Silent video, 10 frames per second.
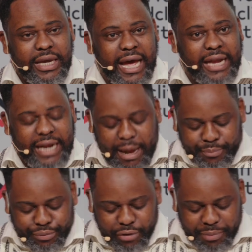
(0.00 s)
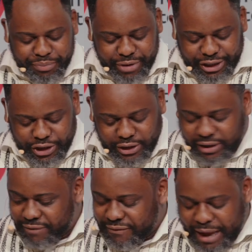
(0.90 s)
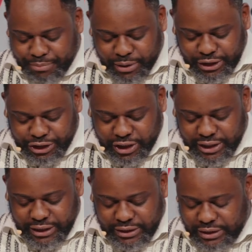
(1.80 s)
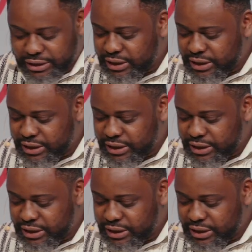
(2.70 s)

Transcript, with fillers: and appropriation of abolitionist